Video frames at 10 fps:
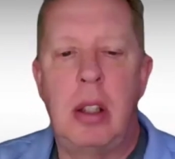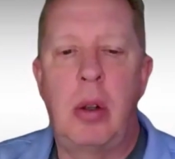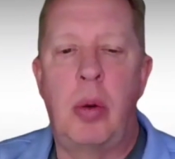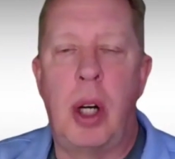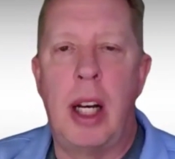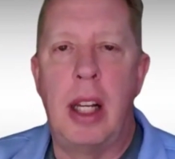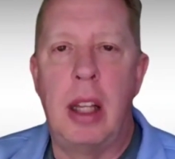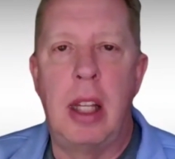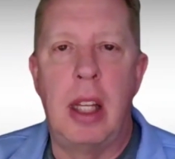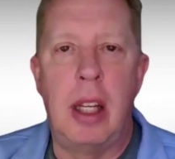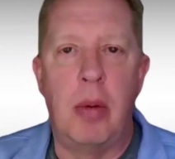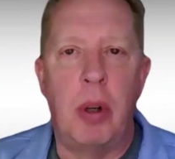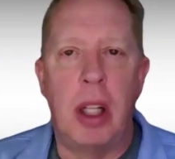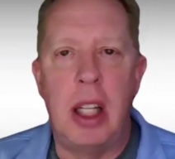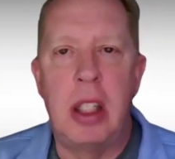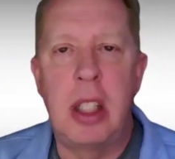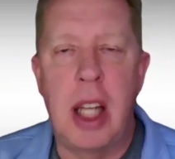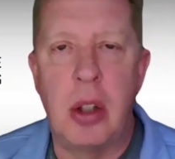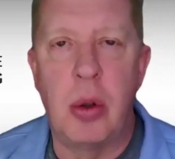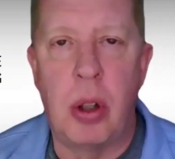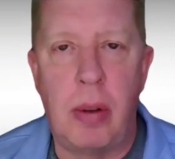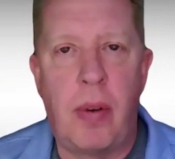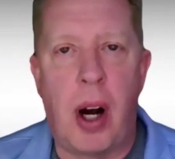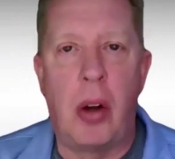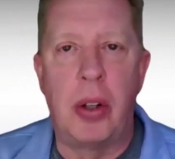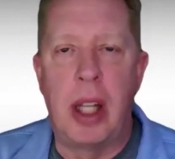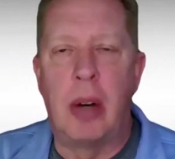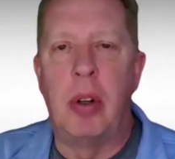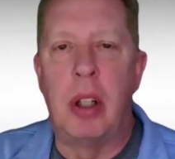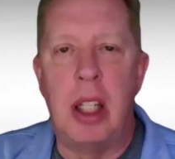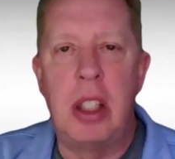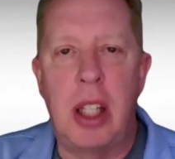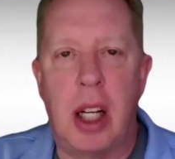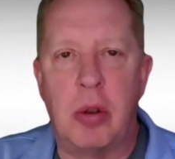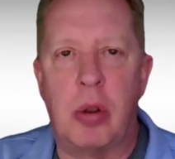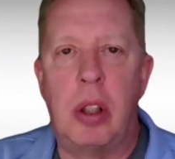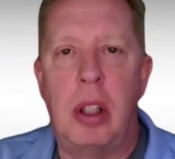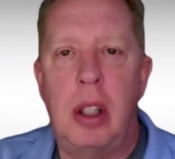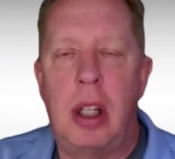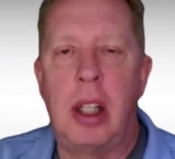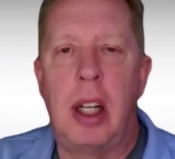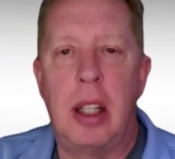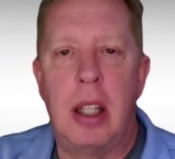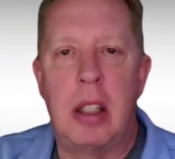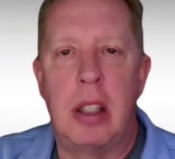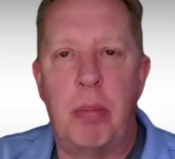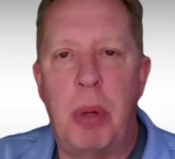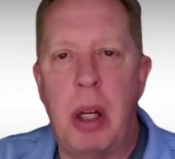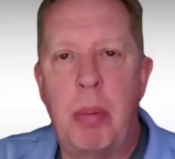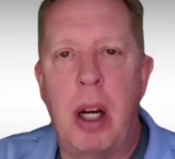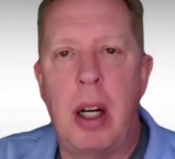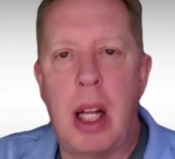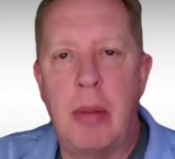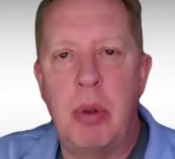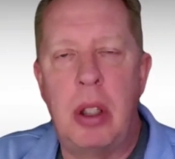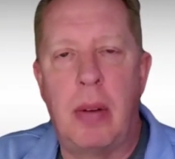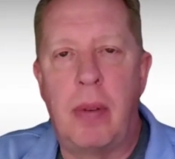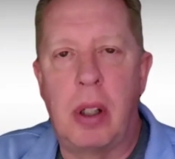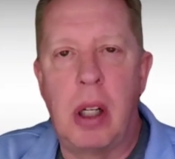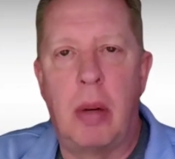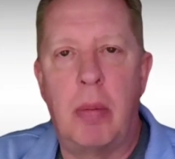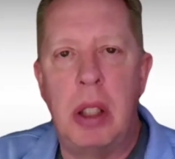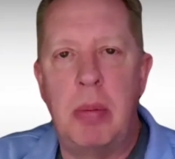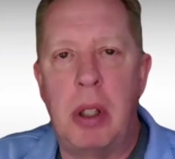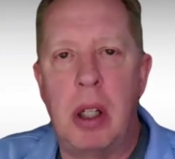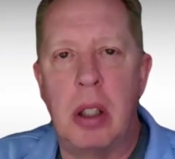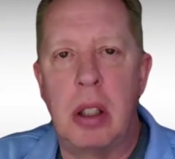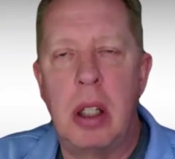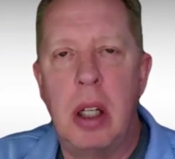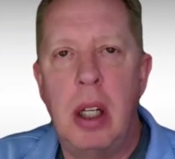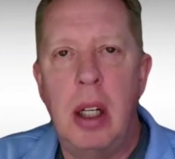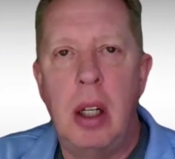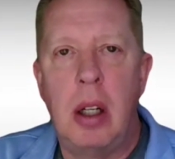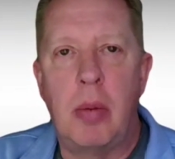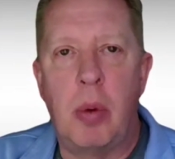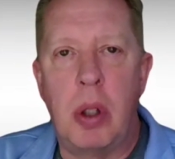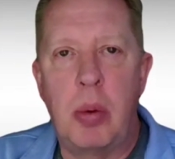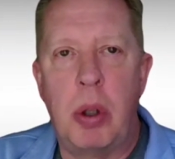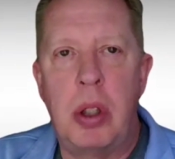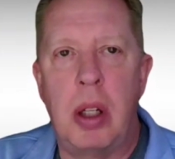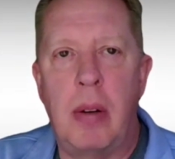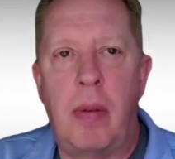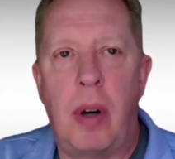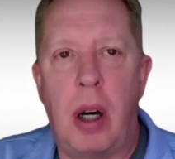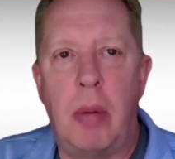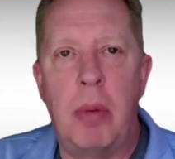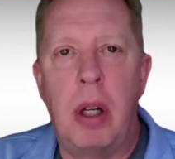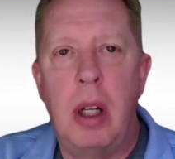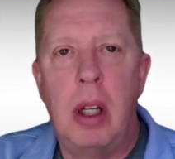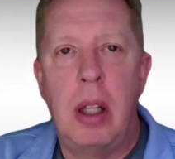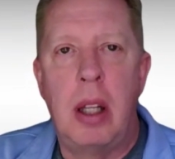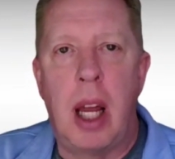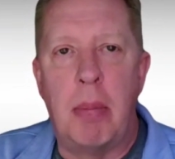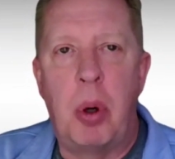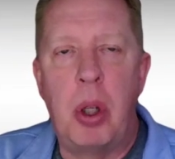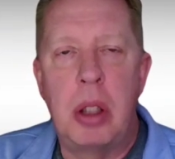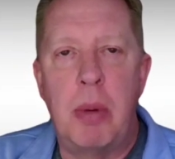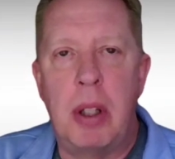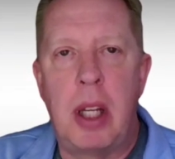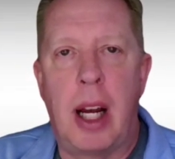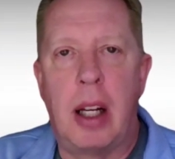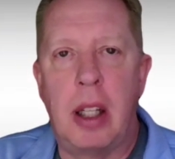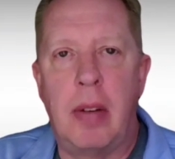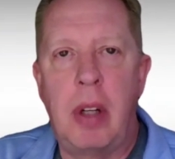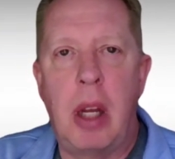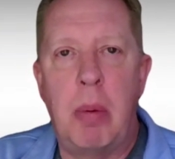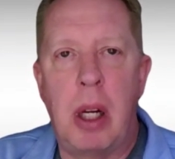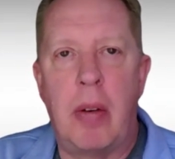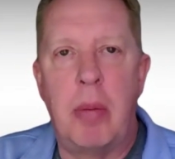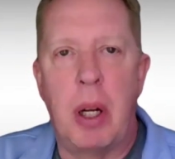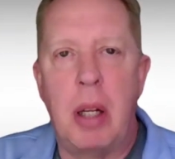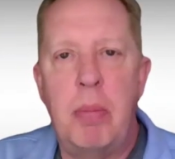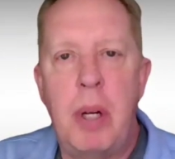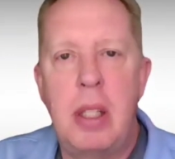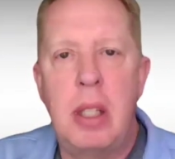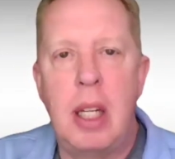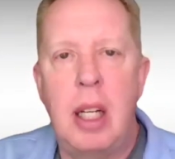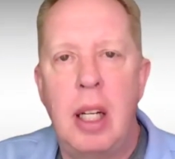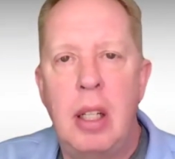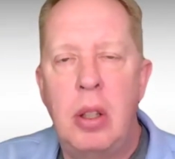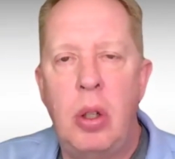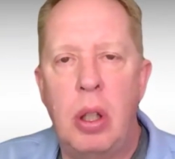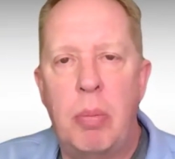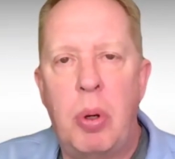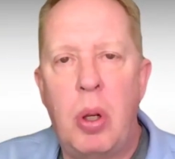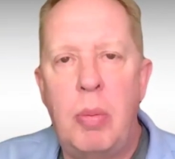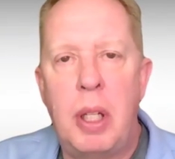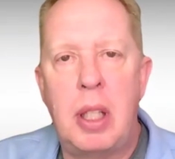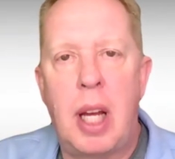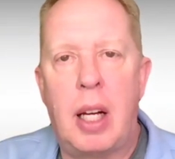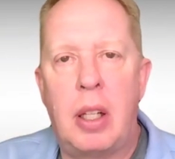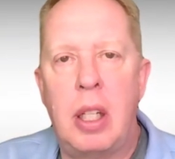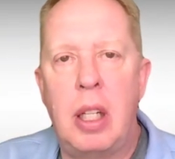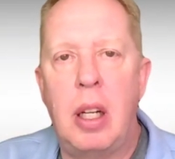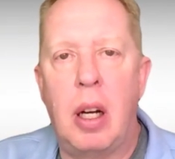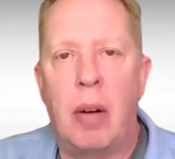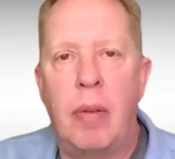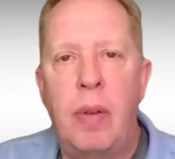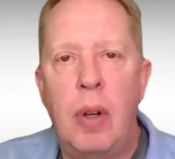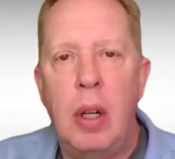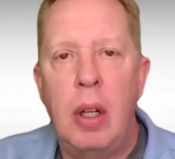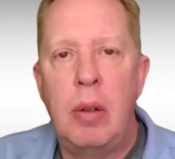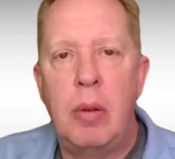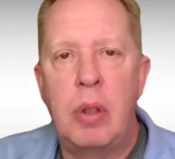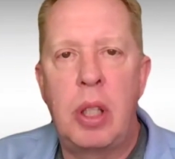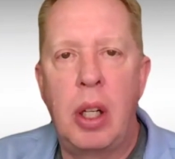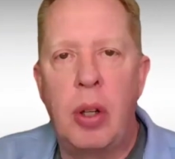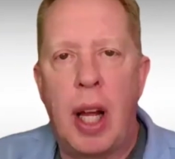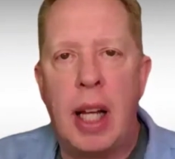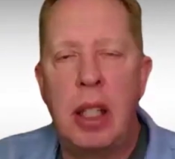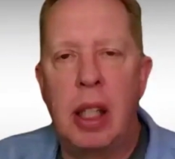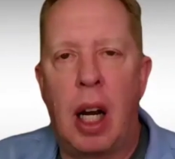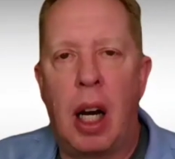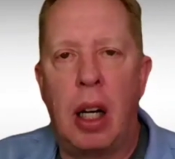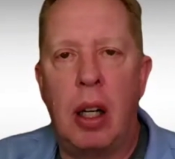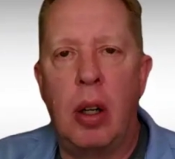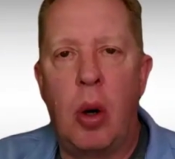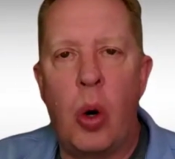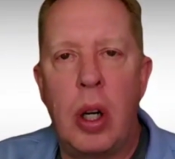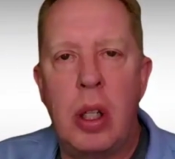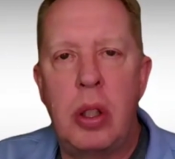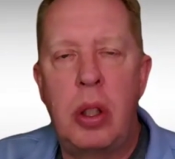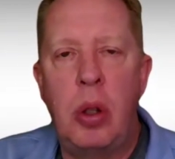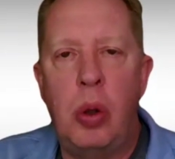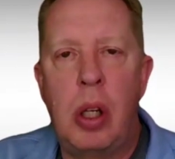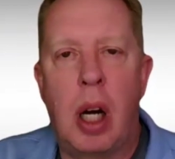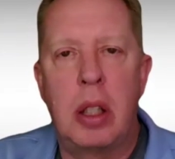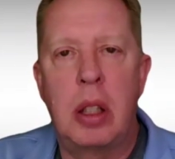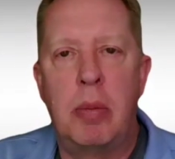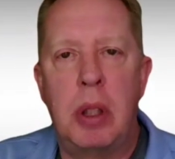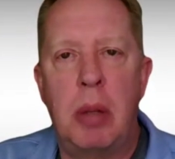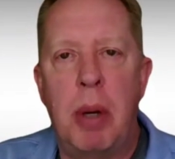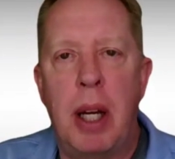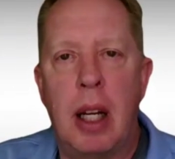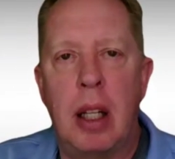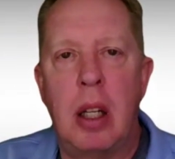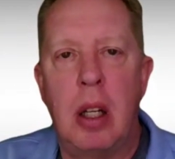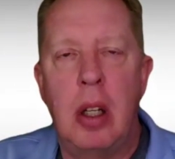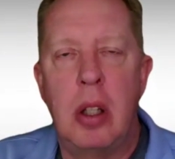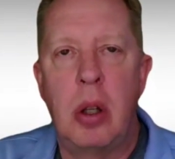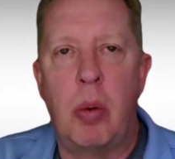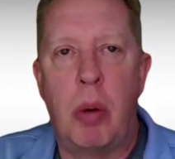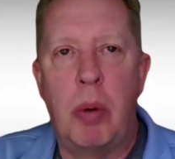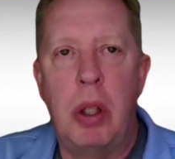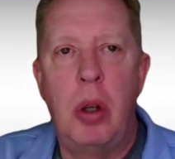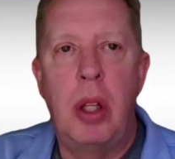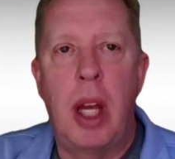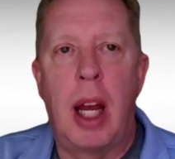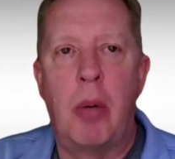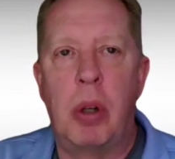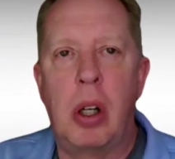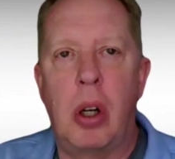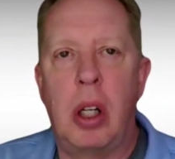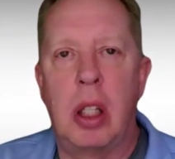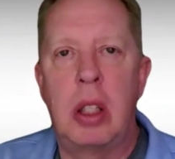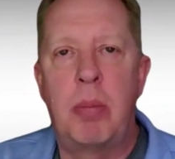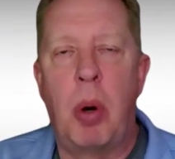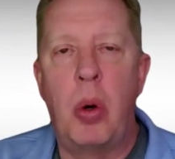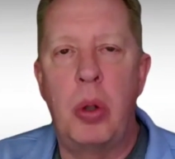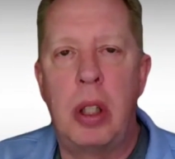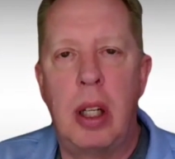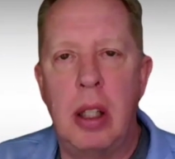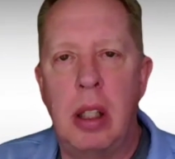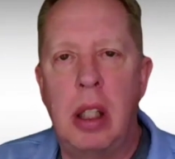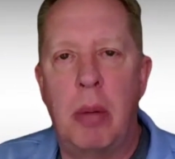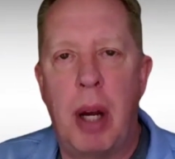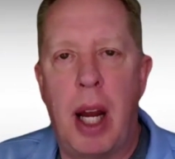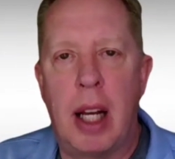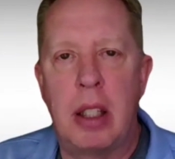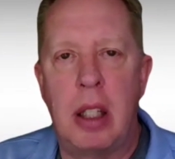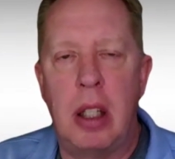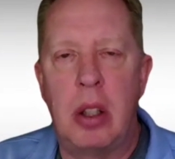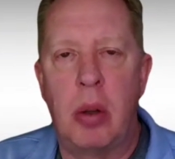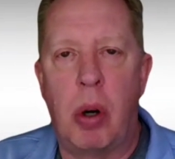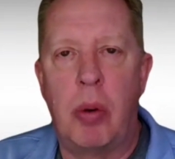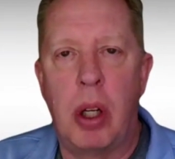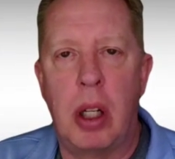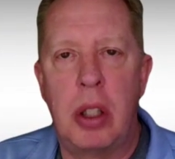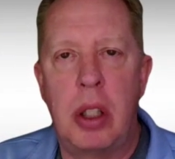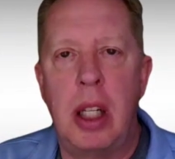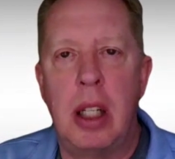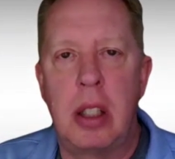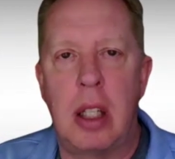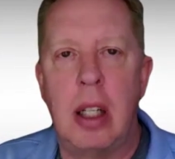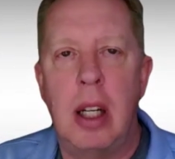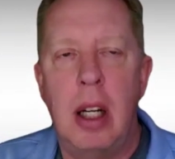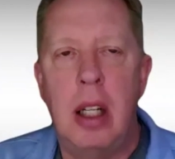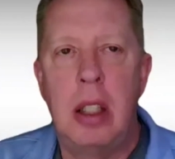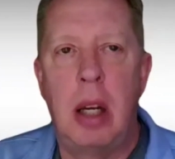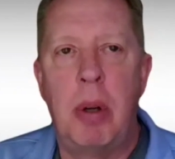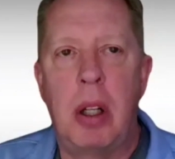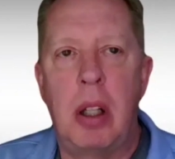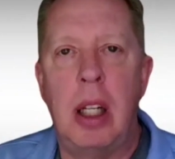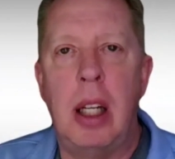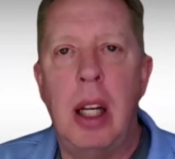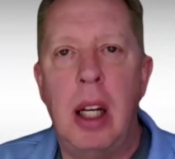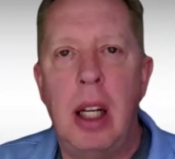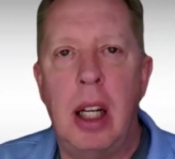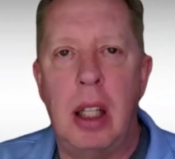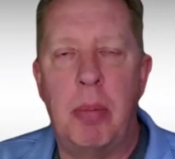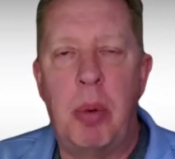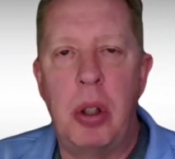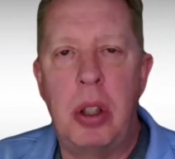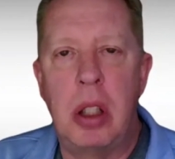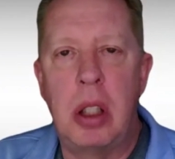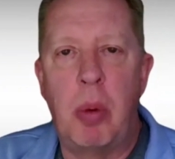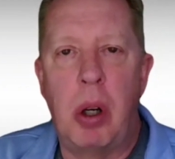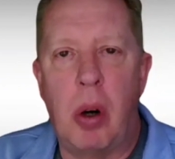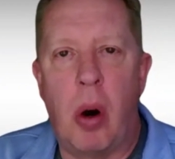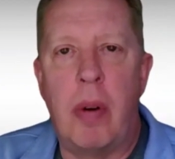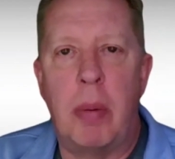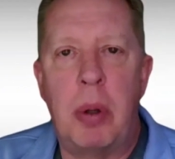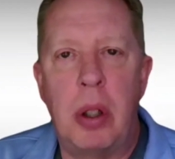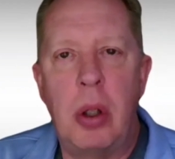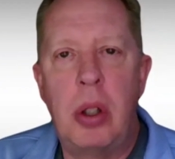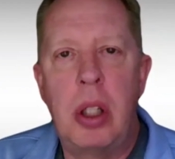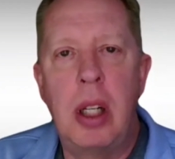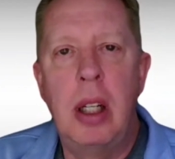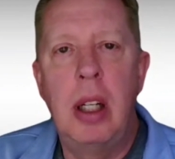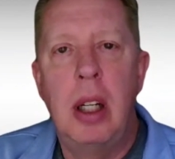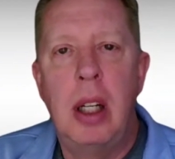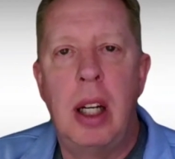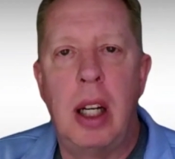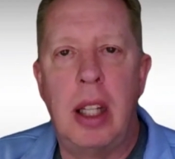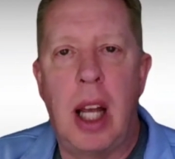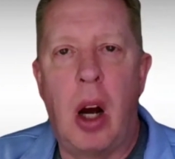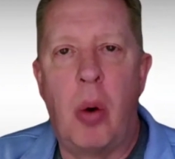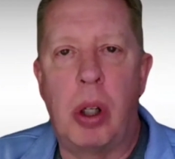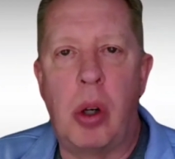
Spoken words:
creating the release schedule and following that release schedule. Again, this is a big paradigm shift for companies because we're switching from that push mentality of keeping everybody busy to the pull mentality of synchronizing our orders to customer demand. So when we do that, we're going to expose hidden capacity. So what we're going to see is that typically in the push system, we are overproducing, and now we're